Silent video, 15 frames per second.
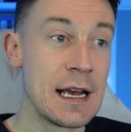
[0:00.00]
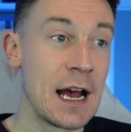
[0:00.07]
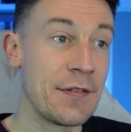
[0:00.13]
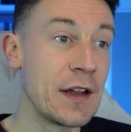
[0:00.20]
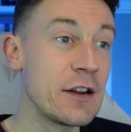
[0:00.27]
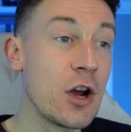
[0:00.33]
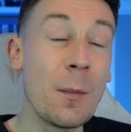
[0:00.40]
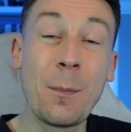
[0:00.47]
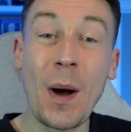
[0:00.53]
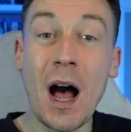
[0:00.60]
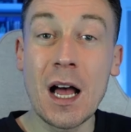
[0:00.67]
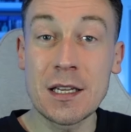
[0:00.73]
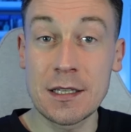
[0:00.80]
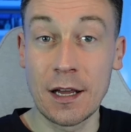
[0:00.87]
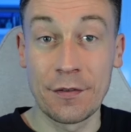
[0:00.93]
And then you got
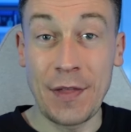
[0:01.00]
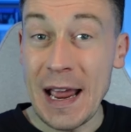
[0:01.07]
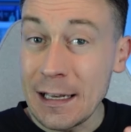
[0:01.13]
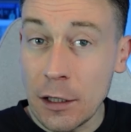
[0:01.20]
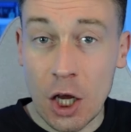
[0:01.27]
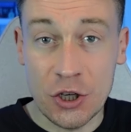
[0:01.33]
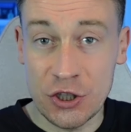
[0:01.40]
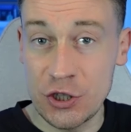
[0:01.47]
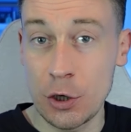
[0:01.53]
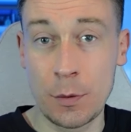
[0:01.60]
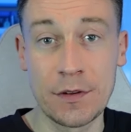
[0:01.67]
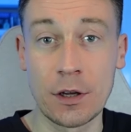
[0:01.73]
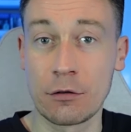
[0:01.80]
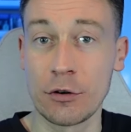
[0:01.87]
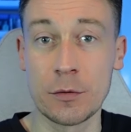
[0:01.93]
Barca. They lost two
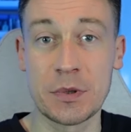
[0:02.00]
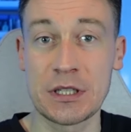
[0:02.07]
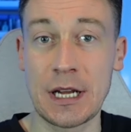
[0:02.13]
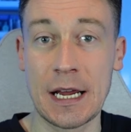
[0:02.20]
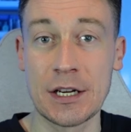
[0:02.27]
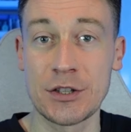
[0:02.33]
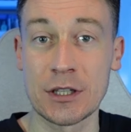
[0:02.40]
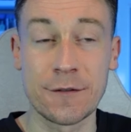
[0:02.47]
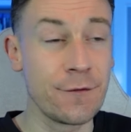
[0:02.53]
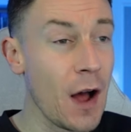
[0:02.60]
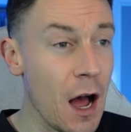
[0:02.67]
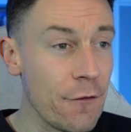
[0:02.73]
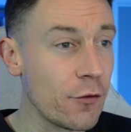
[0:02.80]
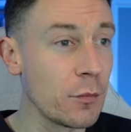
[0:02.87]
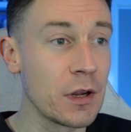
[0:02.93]
in the group stages.
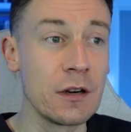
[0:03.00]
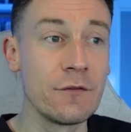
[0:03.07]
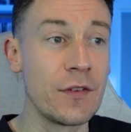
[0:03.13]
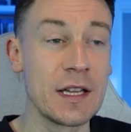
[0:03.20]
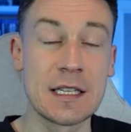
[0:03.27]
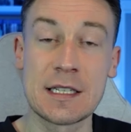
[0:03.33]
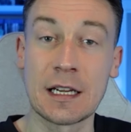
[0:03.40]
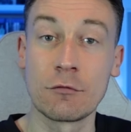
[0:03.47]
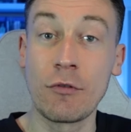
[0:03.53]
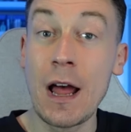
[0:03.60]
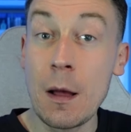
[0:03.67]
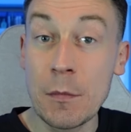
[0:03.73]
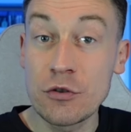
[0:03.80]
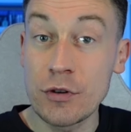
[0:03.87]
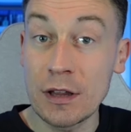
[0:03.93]
Far from convincing.
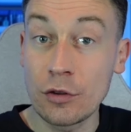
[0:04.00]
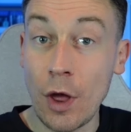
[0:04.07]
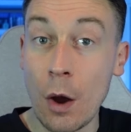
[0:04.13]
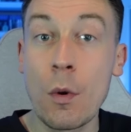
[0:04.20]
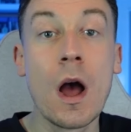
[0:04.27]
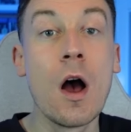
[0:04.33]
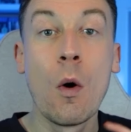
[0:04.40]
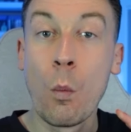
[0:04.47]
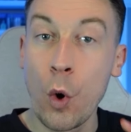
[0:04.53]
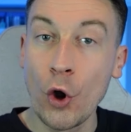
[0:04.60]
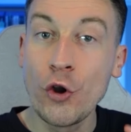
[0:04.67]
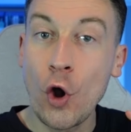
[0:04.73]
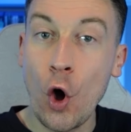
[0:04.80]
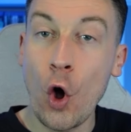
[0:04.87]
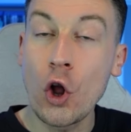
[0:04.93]
Real Madrid, though,
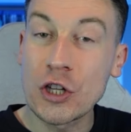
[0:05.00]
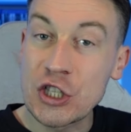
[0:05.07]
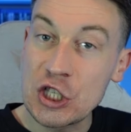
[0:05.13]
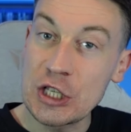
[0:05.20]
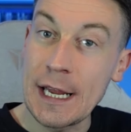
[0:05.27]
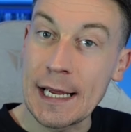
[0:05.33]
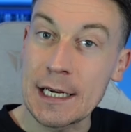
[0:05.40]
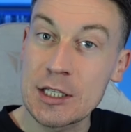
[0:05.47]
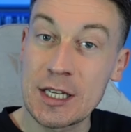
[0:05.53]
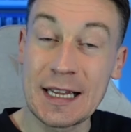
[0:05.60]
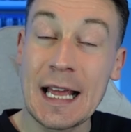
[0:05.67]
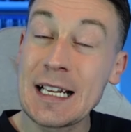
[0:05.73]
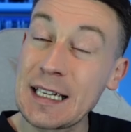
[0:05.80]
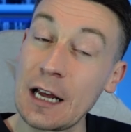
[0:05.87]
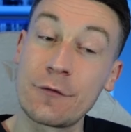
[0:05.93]
won all six. And
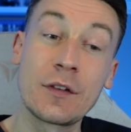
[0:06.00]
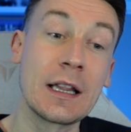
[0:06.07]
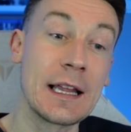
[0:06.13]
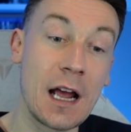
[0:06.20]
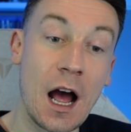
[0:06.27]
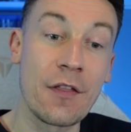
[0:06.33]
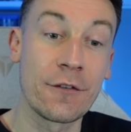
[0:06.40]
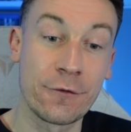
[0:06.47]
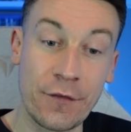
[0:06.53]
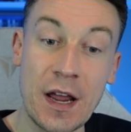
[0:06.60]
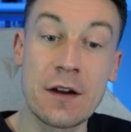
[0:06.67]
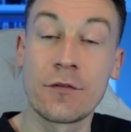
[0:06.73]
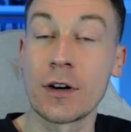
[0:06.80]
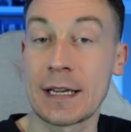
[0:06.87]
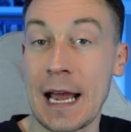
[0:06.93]
they definitely are the
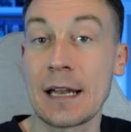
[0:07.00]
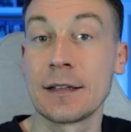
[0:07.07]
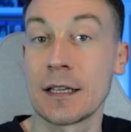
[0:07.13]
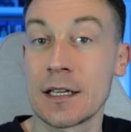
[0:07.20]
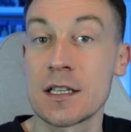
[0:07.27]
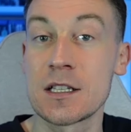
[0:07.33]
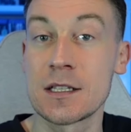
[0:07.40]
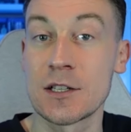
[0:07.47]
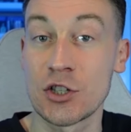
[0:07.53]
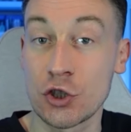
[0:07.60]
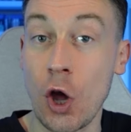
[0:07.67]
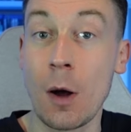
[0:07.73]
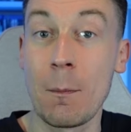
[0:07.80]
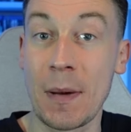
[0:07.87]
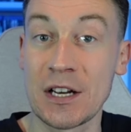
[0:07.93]
favourite candidates to
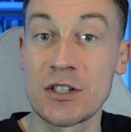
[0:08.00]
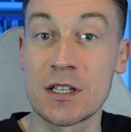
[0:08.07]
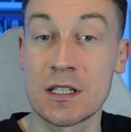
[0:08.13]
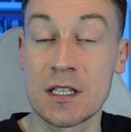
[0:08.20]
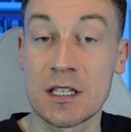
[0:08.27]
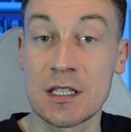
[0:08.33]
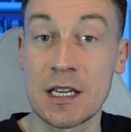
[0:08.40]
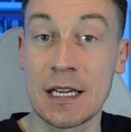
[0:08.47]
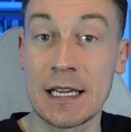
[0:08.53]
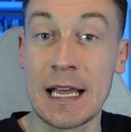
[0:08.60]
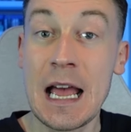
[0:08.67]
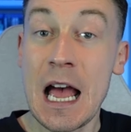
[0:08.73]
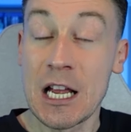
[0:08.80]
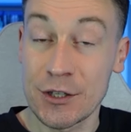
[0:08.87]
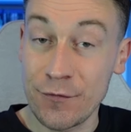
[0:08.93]
stop Manchester City,
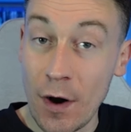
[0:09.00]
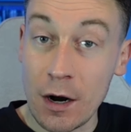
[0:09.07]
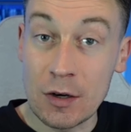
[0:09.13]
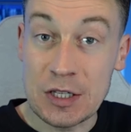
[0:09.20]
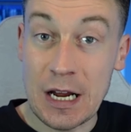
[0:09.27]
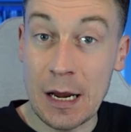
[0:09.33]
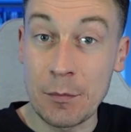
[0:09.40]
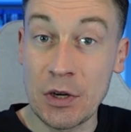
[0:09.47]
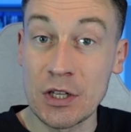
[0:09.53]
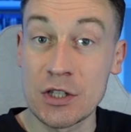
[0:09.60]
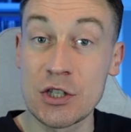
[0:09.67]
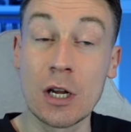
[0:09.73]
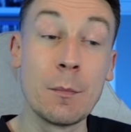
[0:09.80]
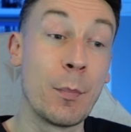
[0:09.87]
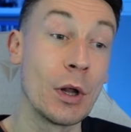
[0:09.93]
as far as I'm concerned.